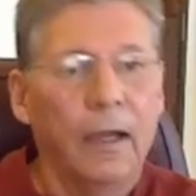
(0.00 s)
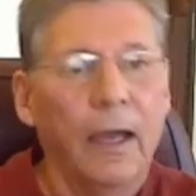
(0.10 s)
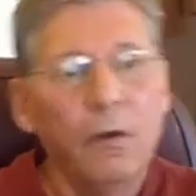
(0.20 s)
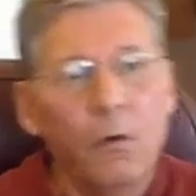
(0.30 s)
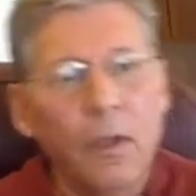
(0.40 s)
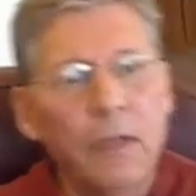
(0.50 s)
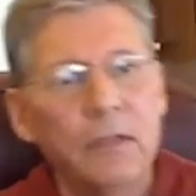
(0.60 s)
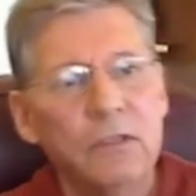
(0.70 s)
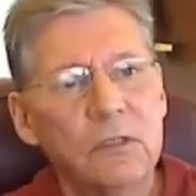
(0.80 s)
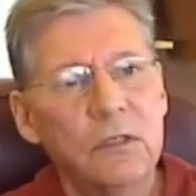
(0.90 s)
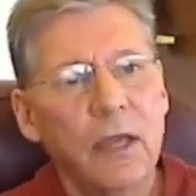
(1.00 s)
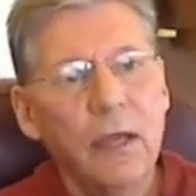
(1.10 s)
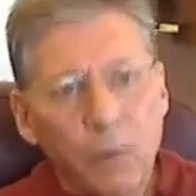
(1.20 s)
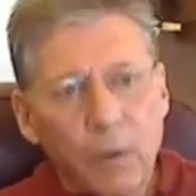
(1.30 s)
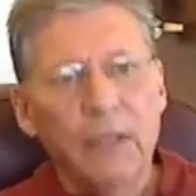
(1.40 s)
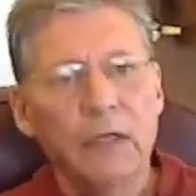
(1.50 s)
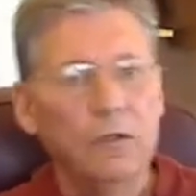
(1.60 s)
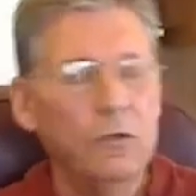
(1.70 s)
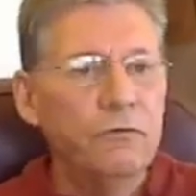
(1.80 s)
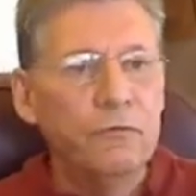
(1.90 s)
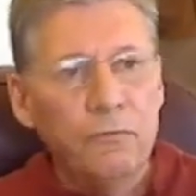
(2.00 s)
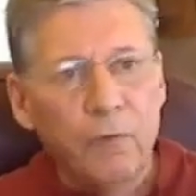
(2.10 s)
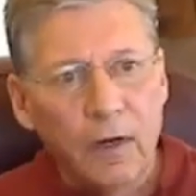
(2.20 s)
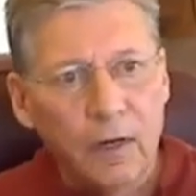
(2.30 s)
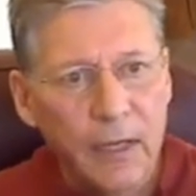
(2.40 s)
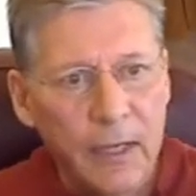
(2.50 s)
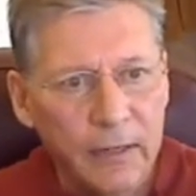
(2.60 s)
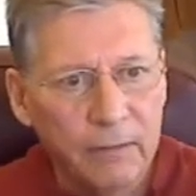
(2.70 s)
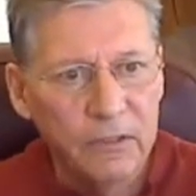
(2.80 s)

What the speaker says: I don't want to get too far ahead